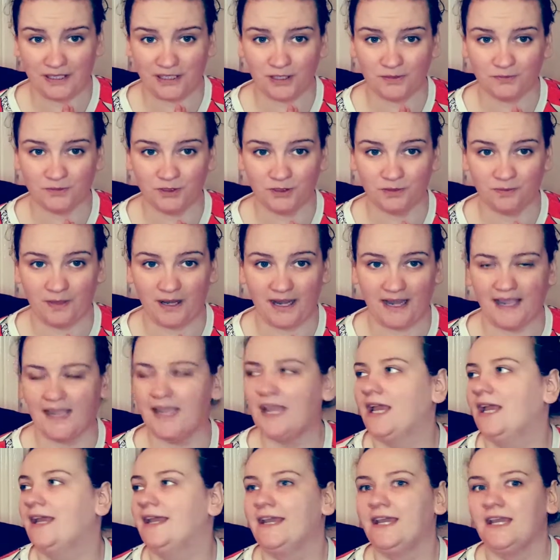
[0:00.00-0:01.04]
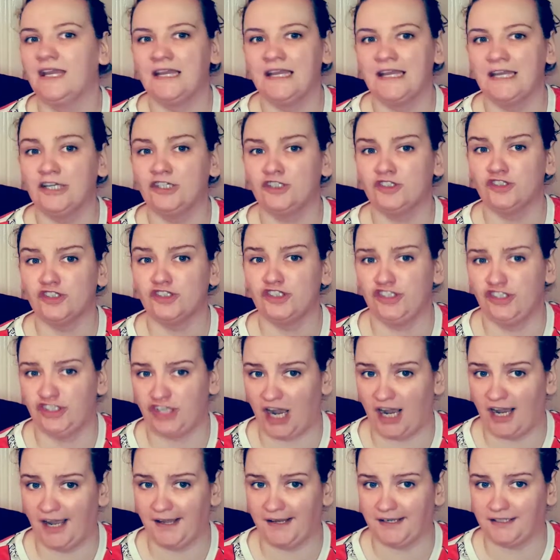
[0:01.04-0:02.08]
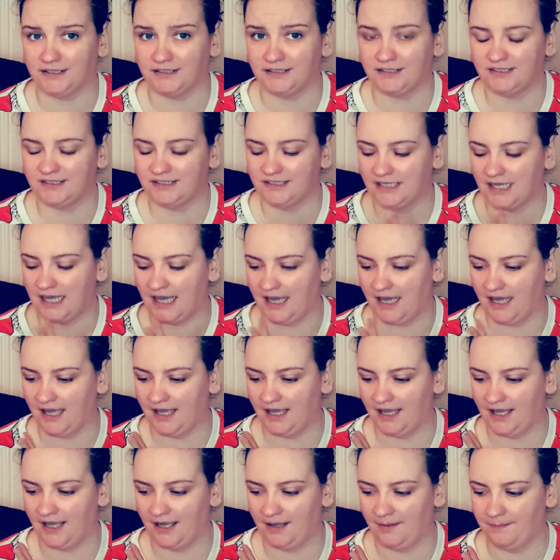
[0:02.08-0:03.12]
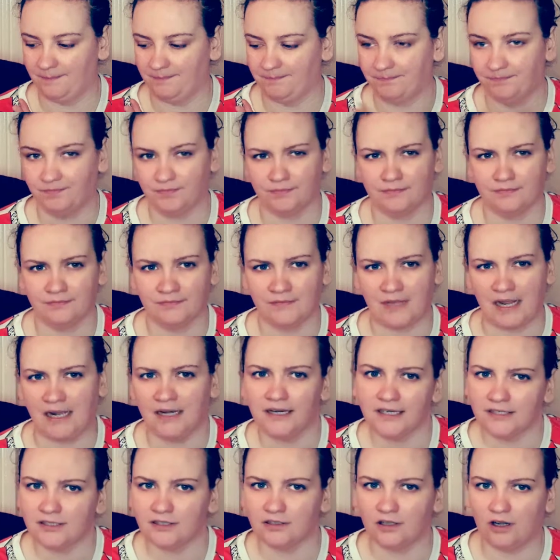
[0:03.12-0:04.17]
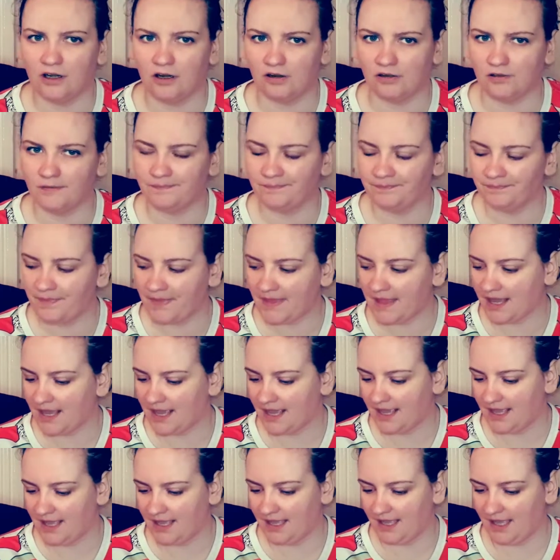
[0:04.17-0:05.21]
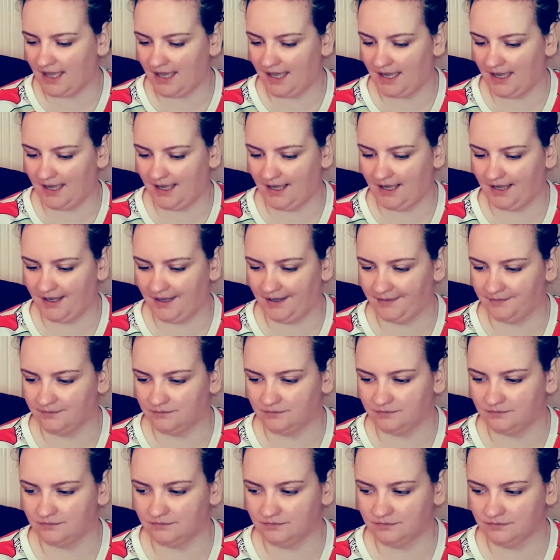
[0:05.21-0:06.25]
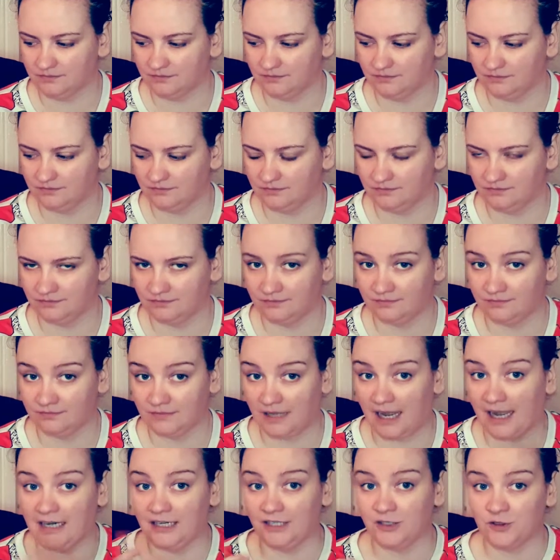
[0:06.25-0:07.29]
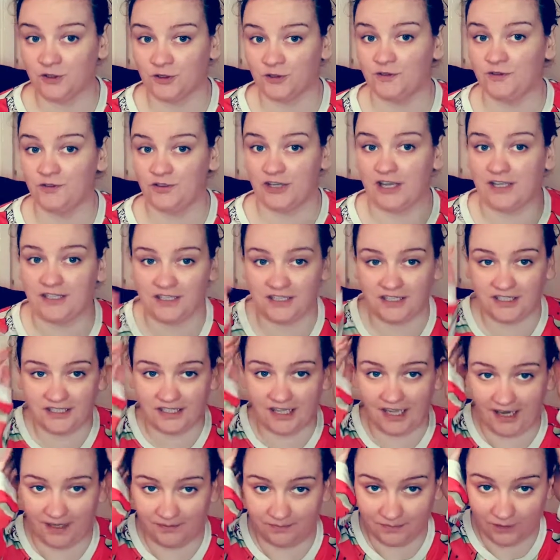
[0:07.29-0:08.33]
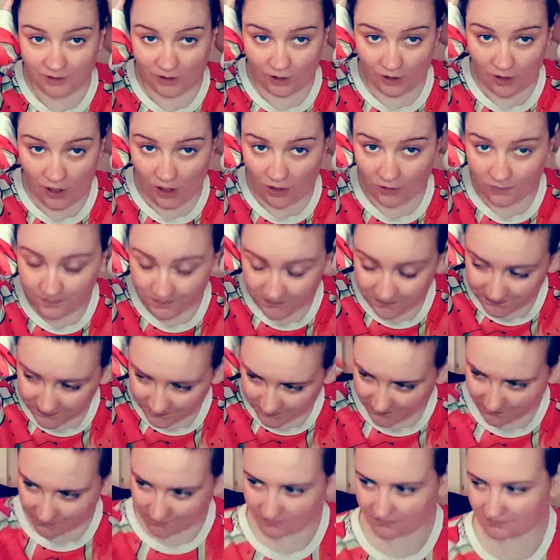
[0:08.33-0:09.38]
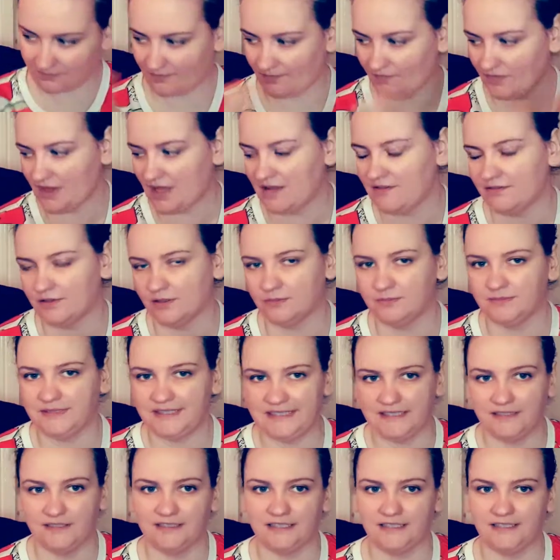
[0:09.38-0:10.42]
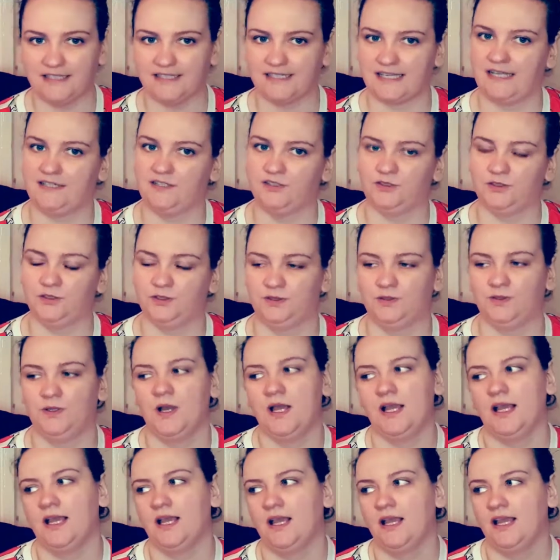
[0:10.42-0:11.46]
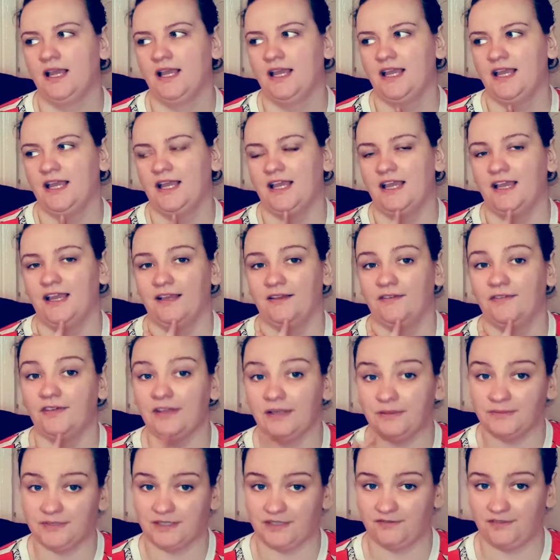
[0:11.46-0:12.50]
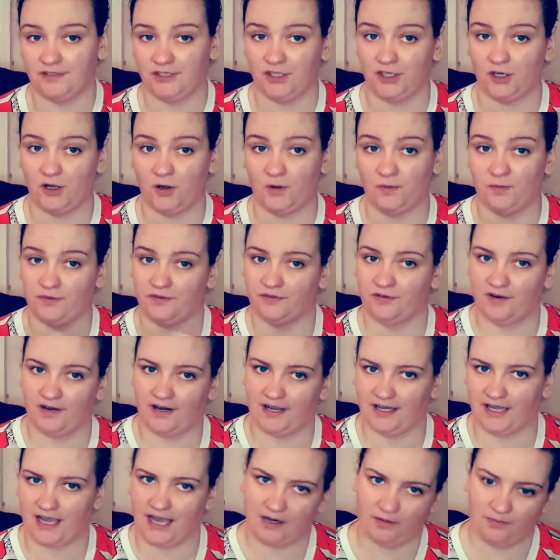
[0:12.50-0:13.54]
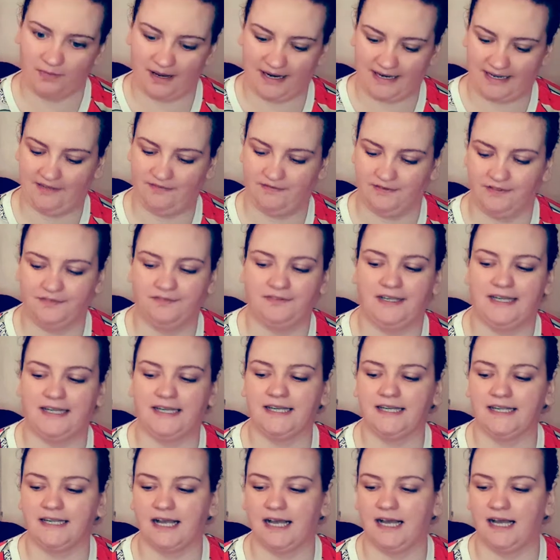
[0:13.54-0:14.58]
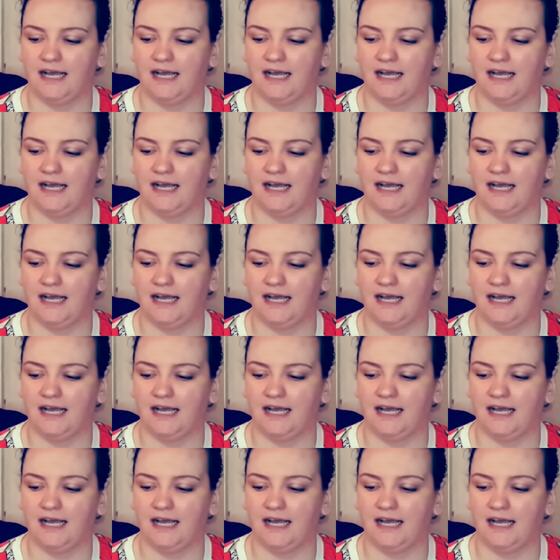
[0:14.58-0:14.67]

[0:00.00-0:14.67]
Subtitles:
welcome to my giant Lidl haul. I literally just got home from Lidl's and decided to film this video before I unpack everything.